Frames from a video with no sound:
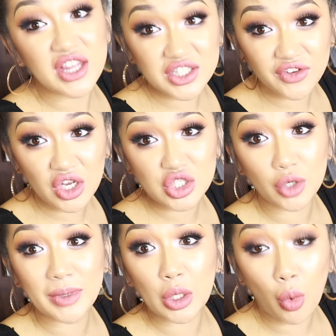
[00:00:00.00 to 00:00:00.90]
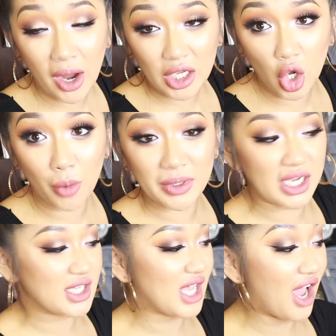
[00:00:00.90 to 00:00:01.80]
This video is going to be quite long
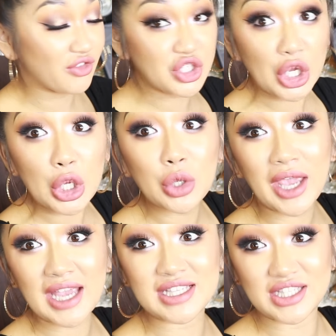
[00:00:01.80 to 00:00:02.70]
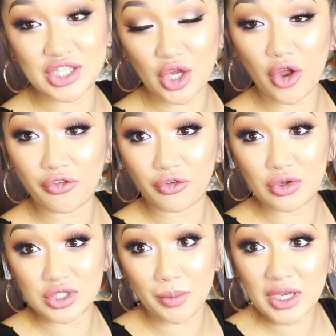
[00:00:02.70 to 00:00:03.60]
because I have two cases to go
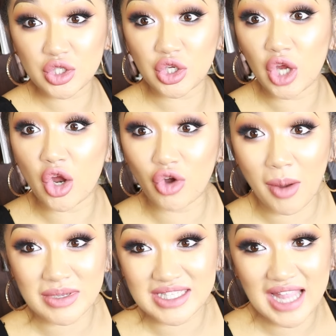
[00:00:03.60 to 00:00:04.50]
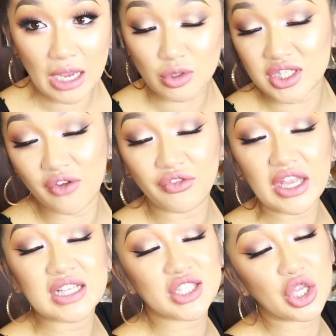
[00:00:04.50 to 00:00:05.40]
through, so make sure you go grab a snack or
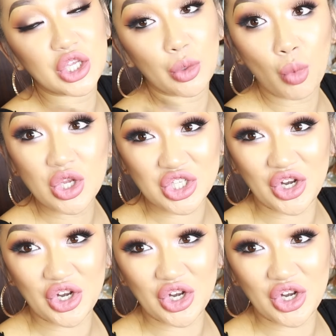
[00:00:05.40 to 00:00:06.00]
something so you can watch